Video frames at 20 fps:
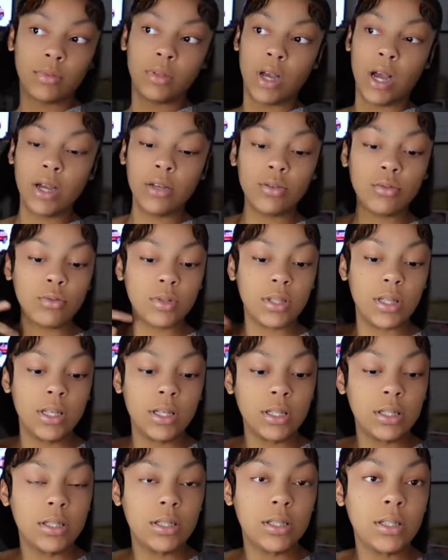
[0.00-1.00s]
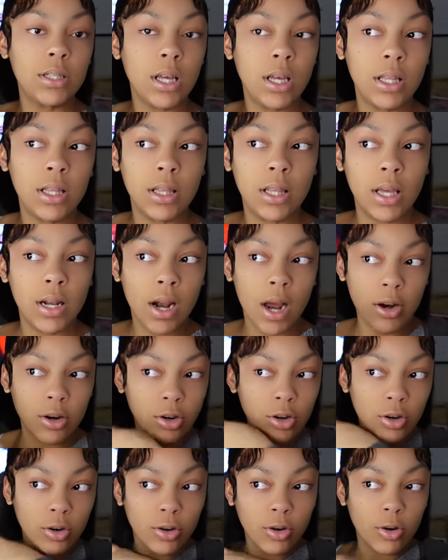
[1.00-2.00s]
I use this and then I
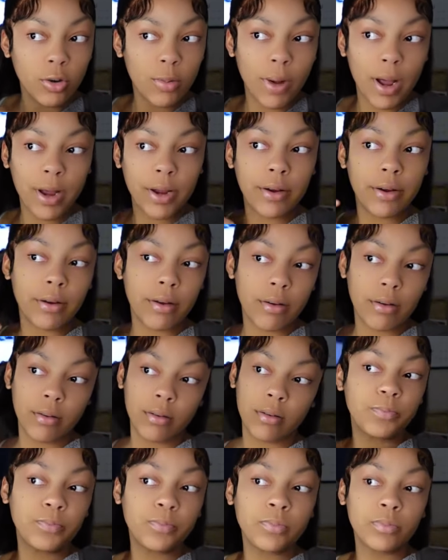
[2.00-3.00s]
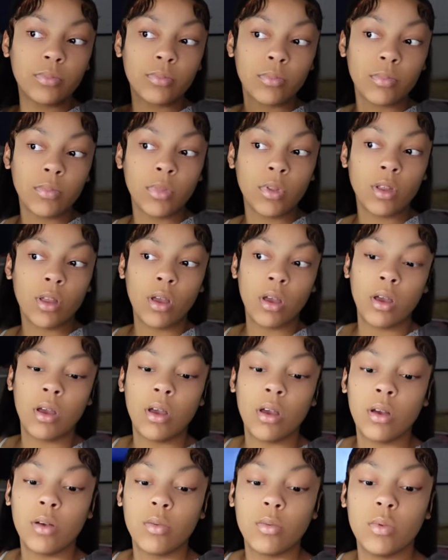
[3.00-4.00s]
curl my hair.
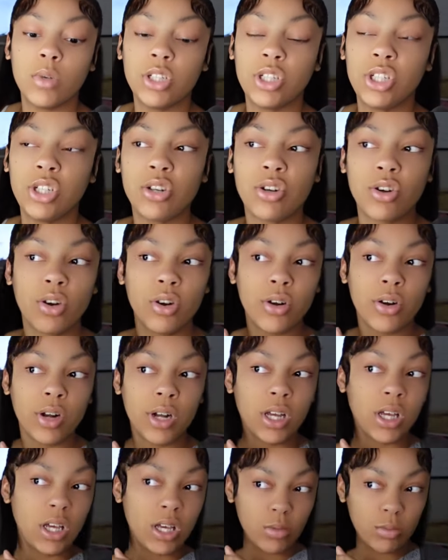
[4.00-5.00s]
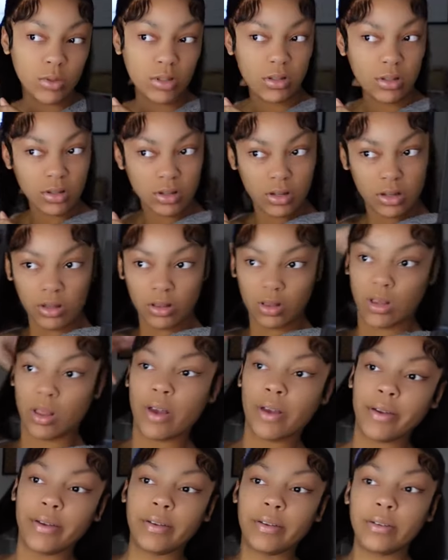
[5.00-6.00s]
When she curled it, it was looking
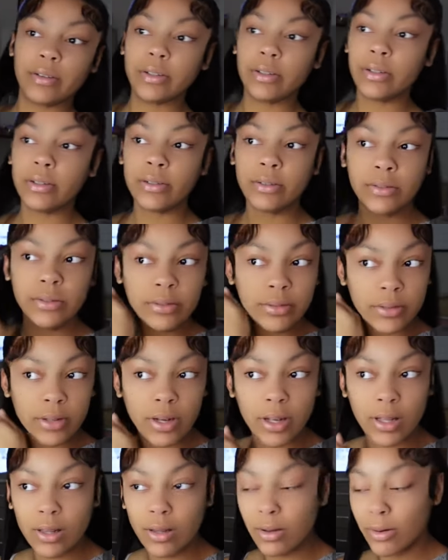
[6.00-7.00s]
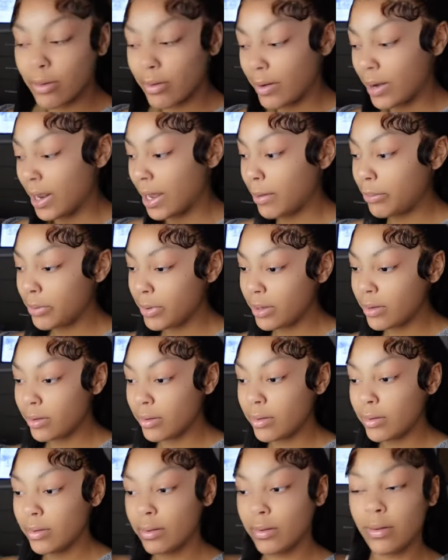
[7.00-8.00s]
like a little
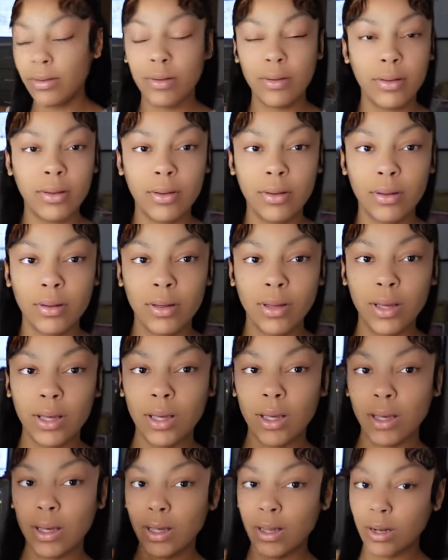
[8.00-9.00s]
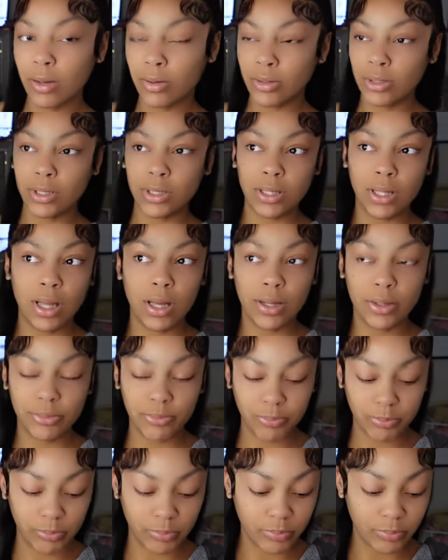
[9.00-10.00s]
nappy. And I was just like,
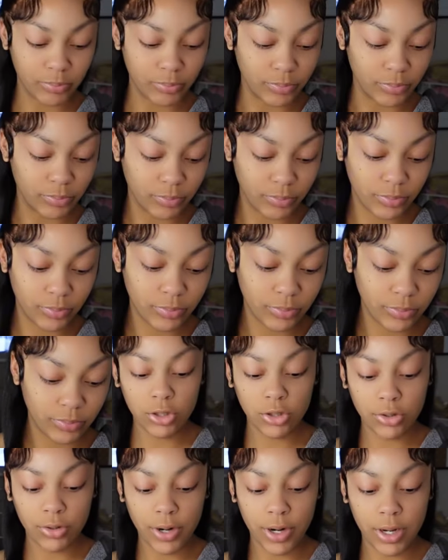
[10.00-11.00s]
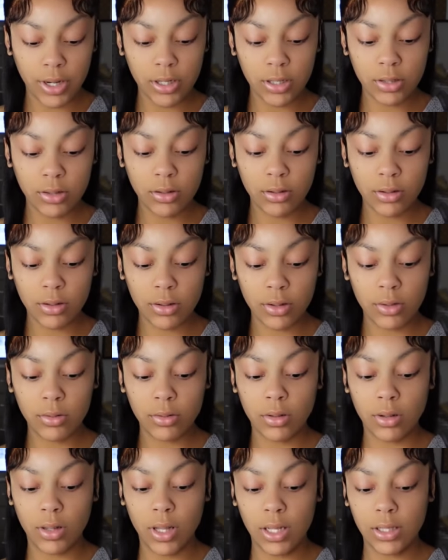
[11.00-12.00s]
mm-mm straight. It's still look
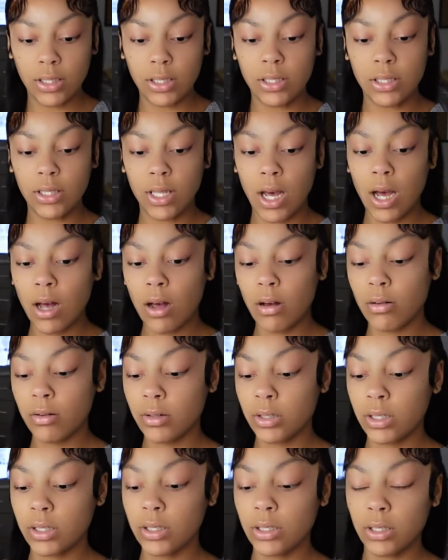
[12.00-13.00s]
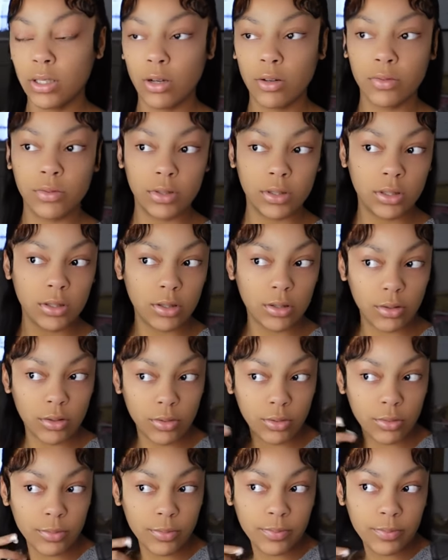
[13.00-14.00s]
cute though. Like the style itself is
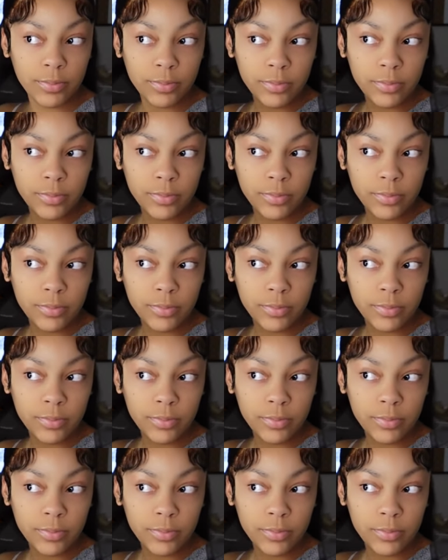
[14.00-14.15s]
cute. yeah.